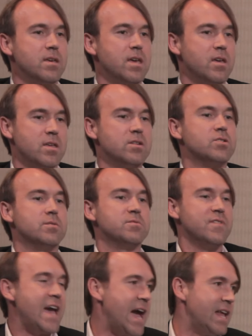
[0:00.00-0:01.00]
In terms of
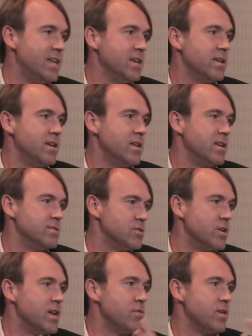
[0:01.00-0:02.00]
adding, and is there
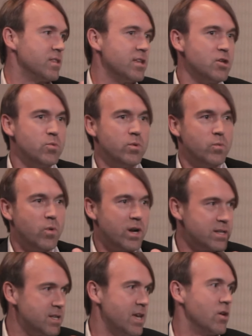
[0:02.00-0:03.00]
anything that you would want
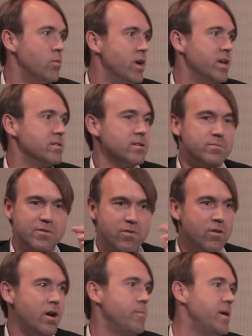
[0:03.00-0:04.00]
to take away in terms of
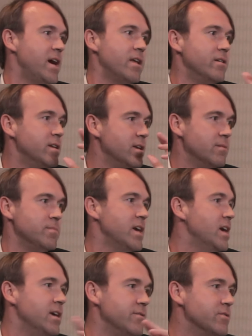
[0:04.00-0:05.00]
thought patterning,
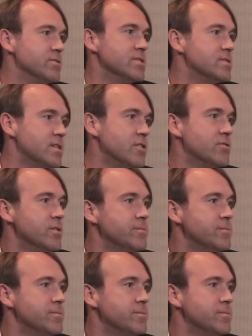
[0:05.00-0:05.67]
behaviors, etc.?